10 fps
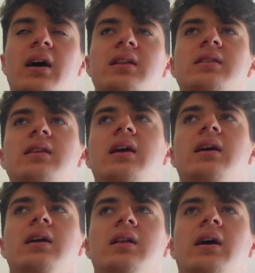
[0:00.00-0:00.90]
I
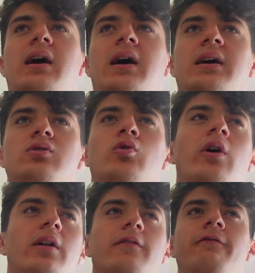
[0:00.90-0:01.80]
take it at
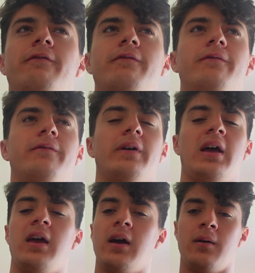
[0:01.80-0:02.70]
twelve
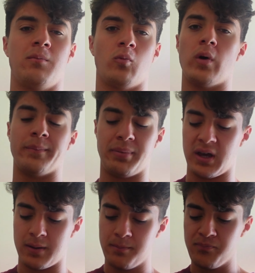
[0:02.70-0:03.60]
a m one
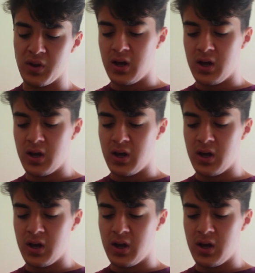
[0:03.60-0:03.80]
p m